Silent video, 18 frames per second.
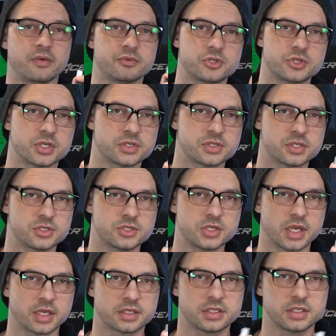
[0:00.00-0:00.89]
have just
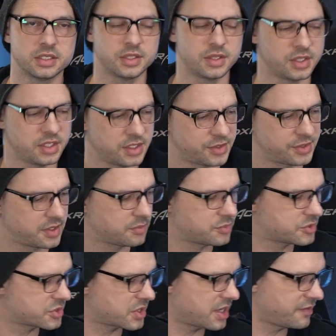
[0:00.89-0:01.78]
ejected the
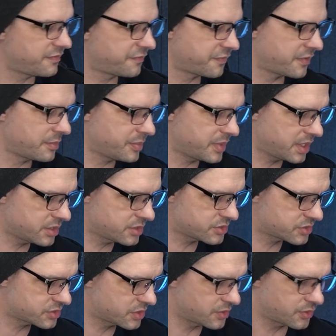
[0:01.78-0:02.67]
thumb drive from there,
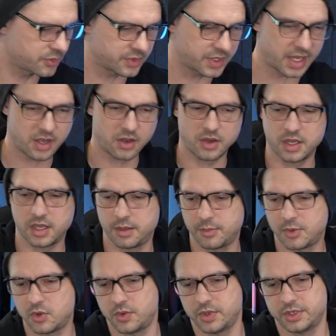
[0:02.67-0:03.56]
so now
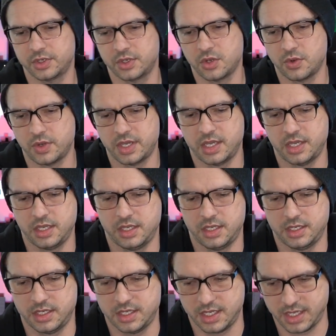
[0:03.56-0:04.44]
I'm going to go
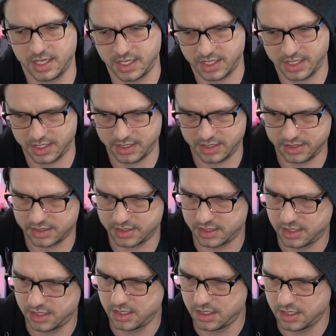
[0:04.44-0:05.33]
ahead
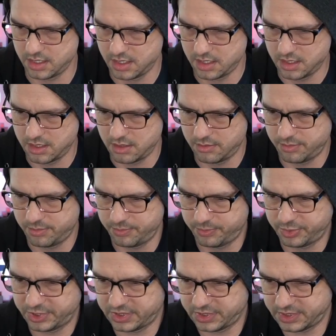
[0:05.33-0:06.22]
and
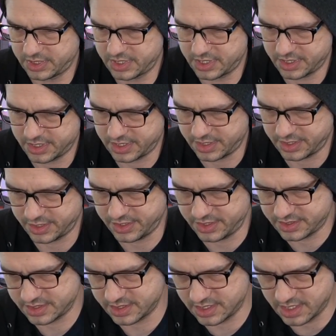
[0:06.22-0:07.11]
plug
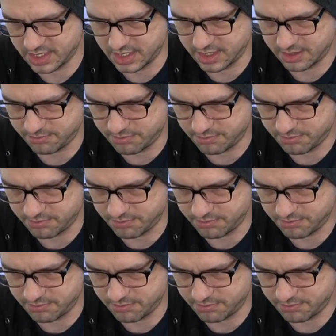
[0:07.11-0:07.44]
this guy